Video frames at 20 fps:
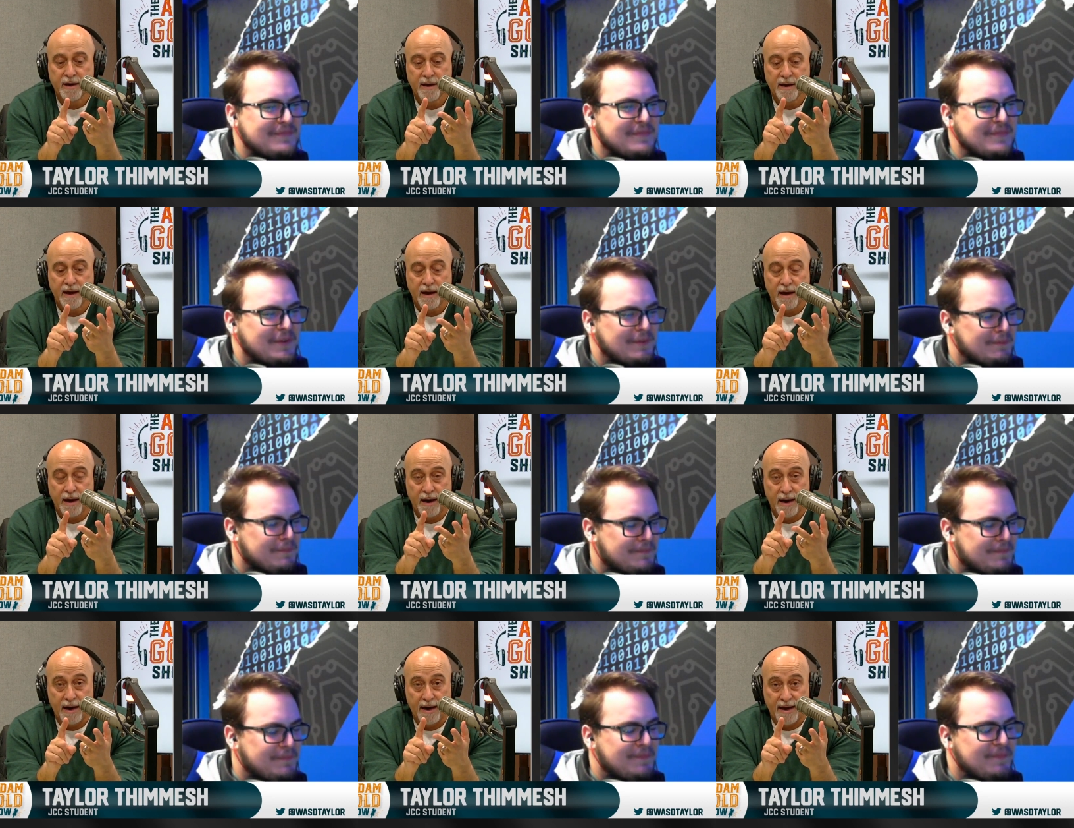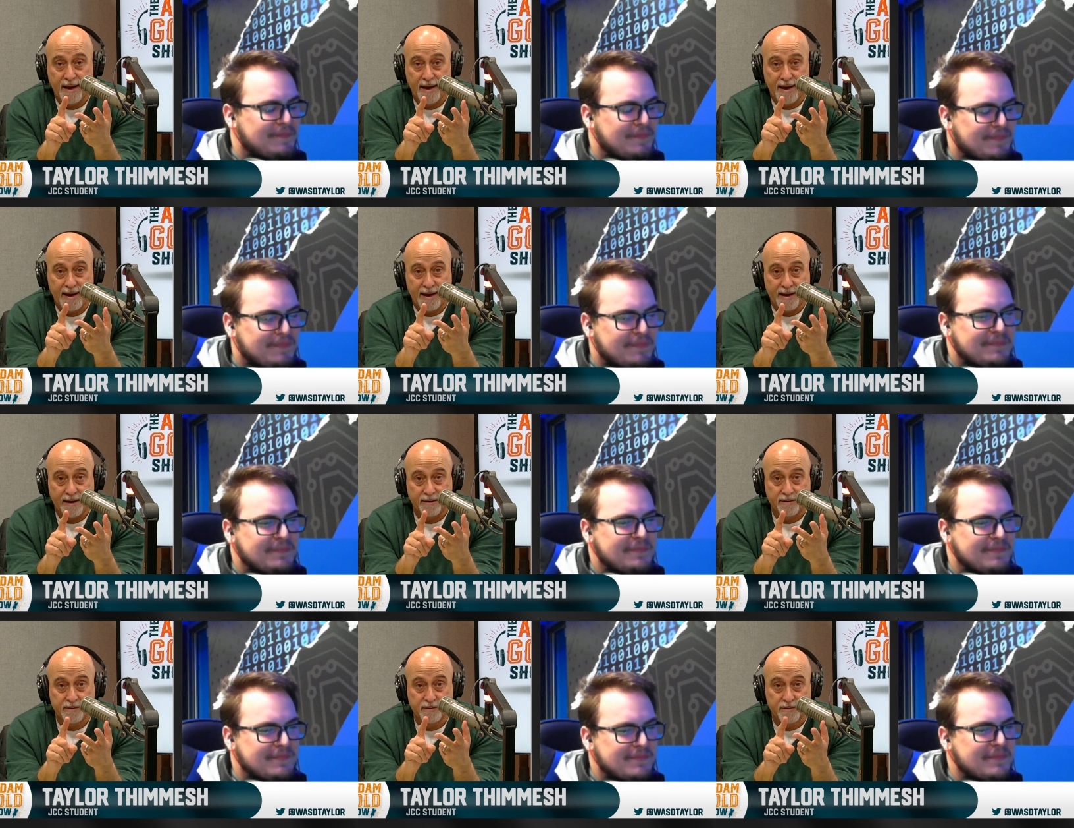Speaker 1: Uh, yep.
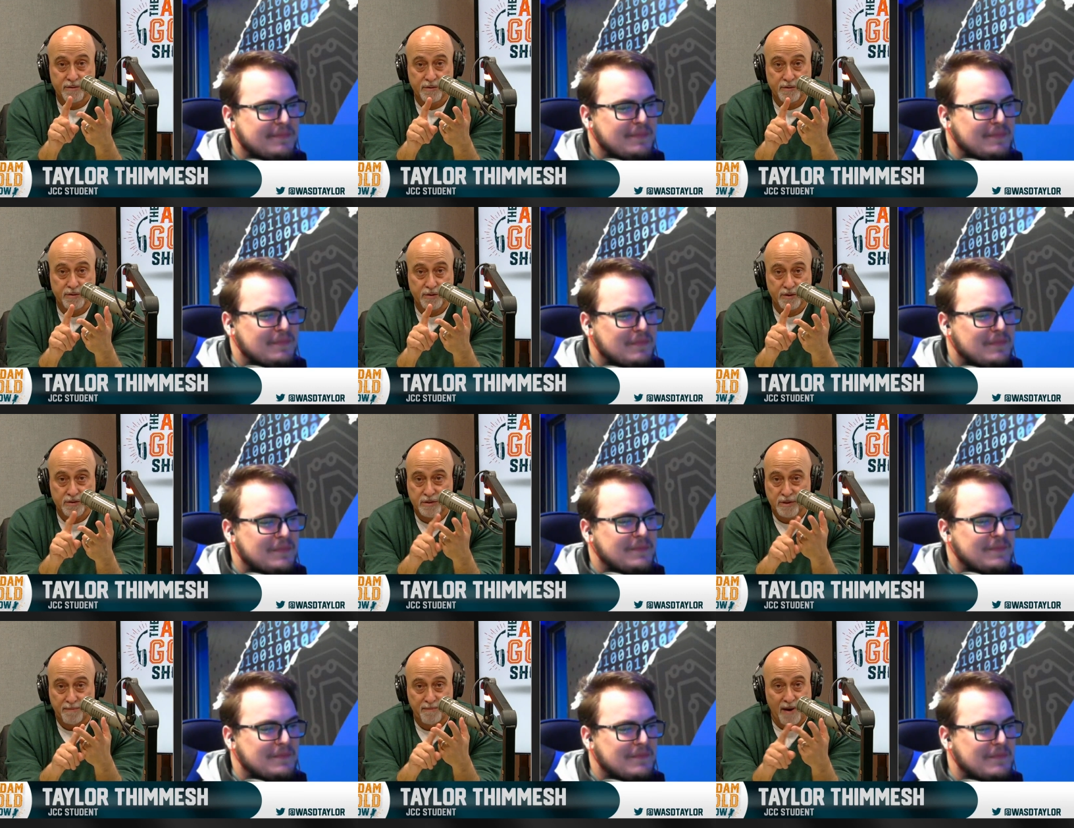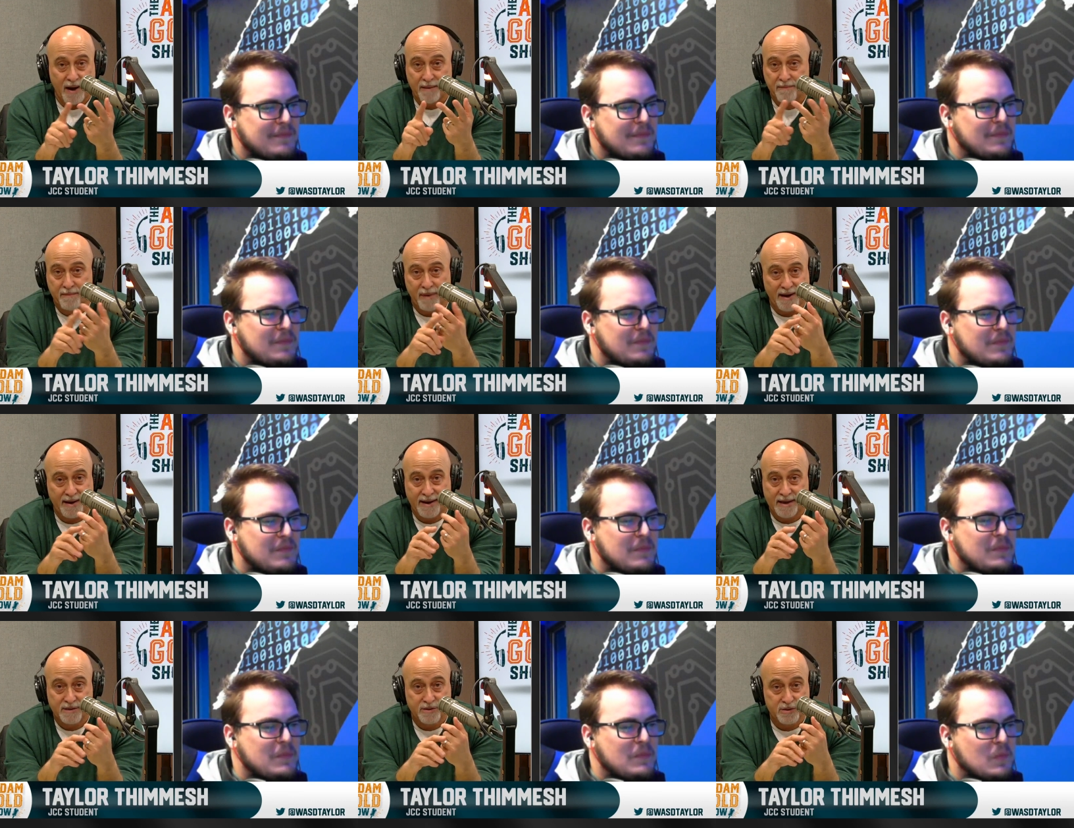And so my, my
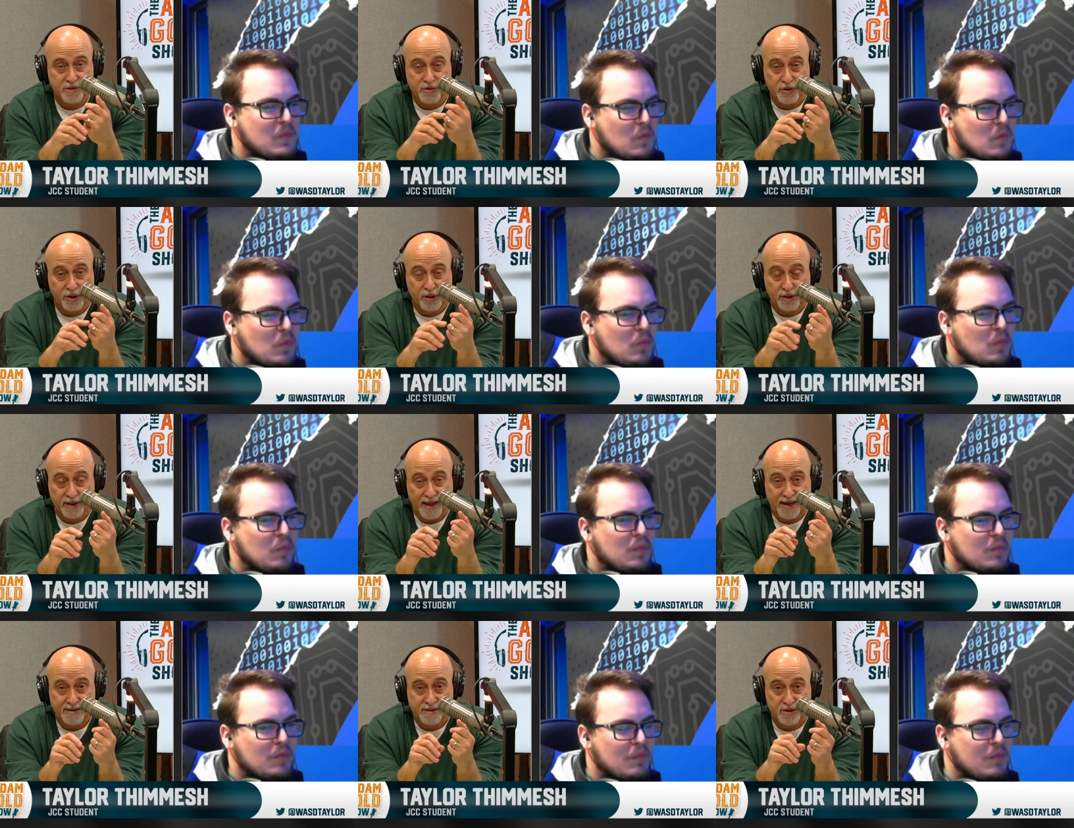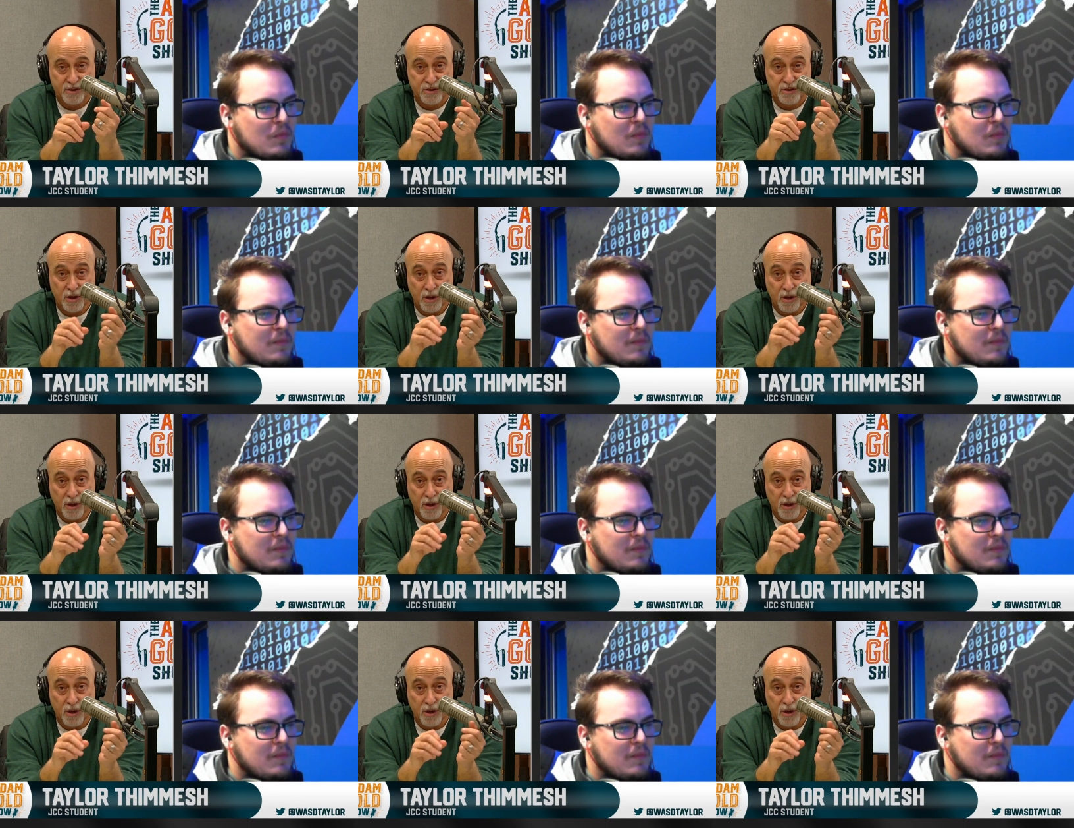guess is your classes,